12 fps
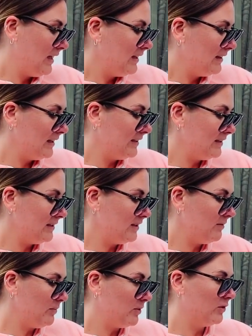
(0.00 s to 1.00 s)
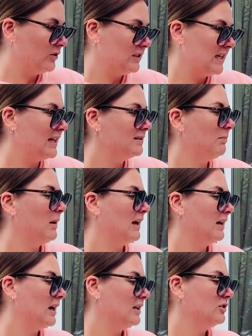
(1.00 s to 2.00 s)
This is the board as
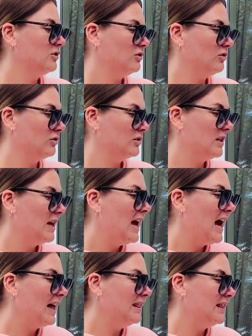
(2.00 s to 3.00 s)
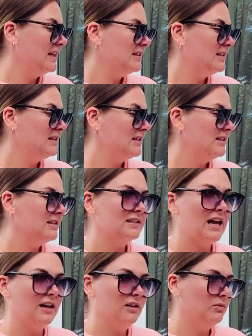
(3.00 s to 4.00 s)
black as soot, and this is the
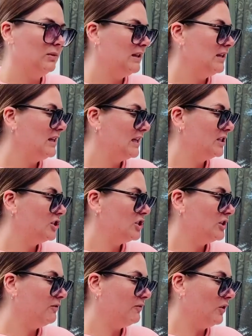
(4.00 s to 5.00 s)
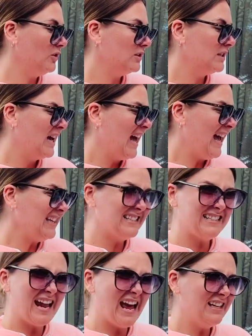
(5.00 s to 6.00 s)
snail with an itchy foot. "A
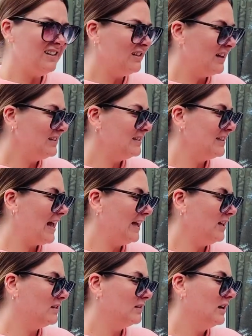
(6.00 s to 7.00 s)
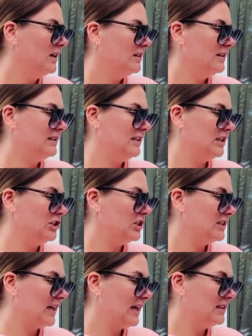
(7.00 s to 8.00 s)
snail, a snail!" The teacher
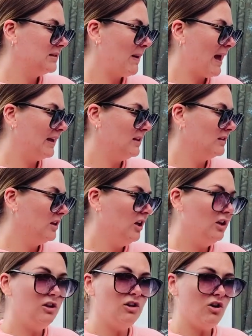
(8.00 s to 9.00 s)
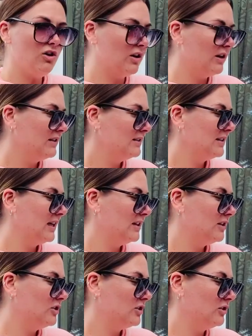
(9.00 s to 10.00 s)
turns pale. "Look," say
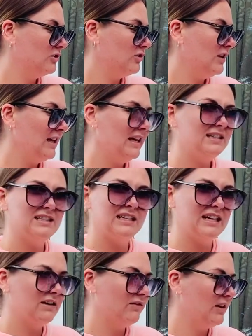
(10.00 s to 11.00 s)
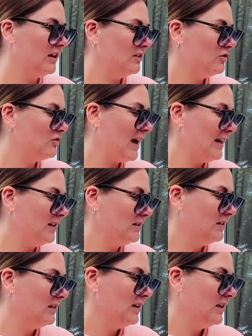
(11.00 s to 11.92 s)
the children, "it's leaving a trail."